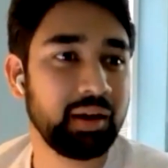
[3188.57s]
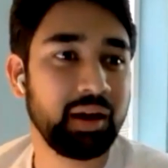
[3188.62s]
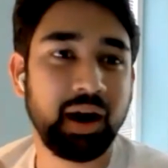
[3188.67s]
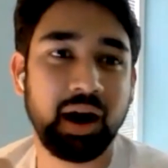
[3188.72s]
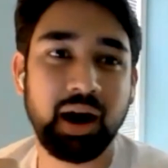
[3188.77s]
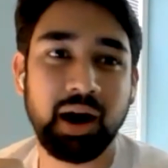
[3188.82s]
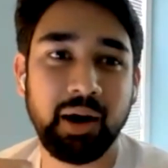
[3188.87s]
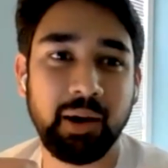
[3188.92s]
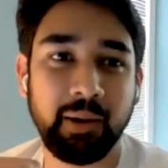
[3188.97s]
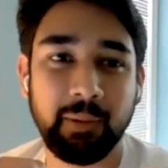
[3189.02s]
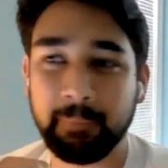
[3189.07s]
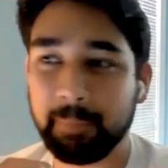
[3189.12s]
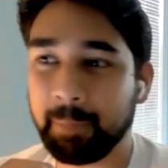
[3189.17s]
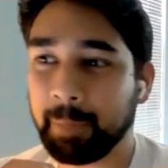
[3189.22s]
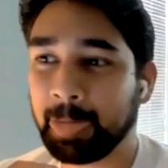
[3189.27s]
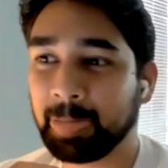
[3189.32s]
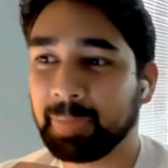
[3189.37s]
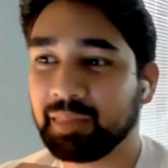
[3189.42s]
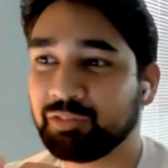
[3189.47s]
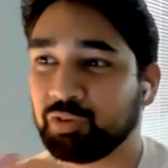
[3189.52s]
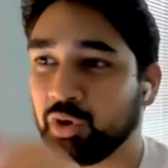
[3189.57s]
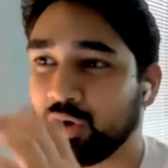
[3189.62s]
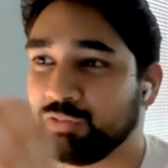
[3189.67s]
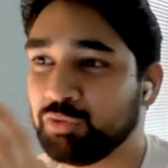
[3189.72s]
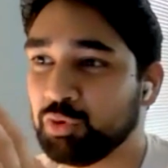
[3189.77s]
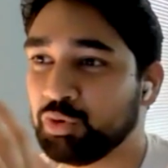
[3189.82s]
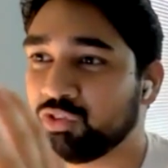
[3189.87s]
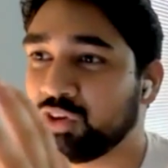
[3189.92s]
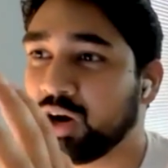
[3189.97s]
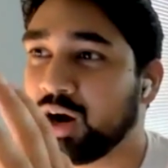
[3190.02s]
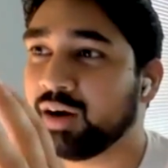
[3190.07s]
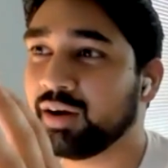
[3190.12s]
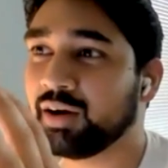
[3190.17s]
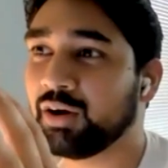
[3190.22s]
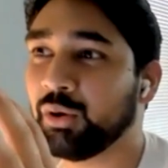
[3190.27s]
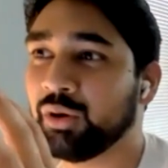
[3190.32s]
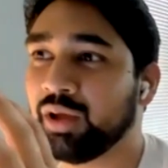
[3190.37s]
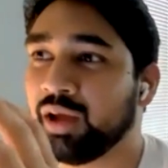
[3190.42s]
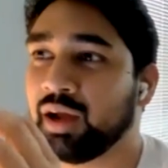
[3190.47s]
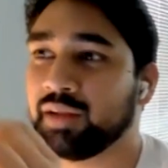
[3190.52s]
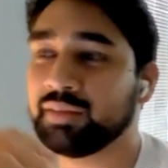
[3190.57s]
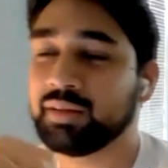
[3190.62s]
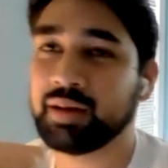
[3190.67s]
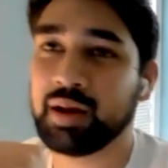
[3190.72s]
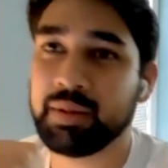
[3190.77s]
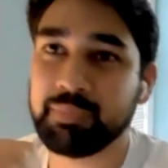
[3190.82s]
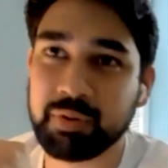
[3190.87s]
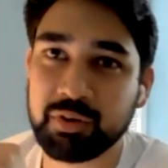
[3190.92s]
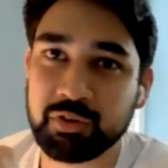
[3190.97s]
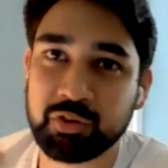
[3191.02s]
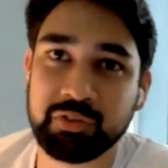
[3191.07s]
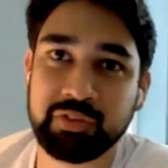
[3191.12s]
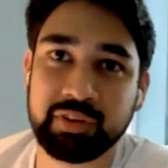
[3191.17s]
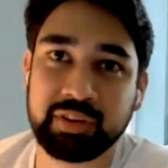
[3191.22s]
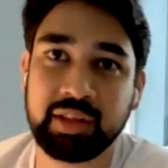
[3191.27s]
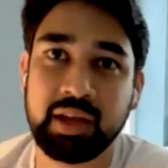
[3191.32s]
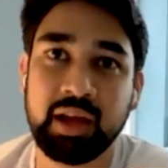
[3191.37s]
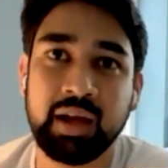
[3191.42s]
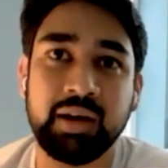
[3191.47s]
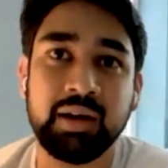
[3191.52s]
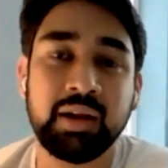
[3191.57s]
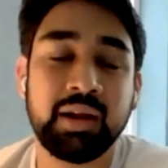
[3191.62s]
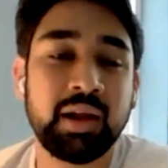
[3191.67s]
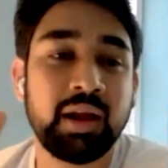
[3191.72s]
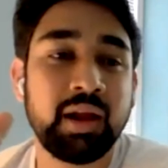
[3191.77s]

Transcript: So if you start looking at the numbers over there,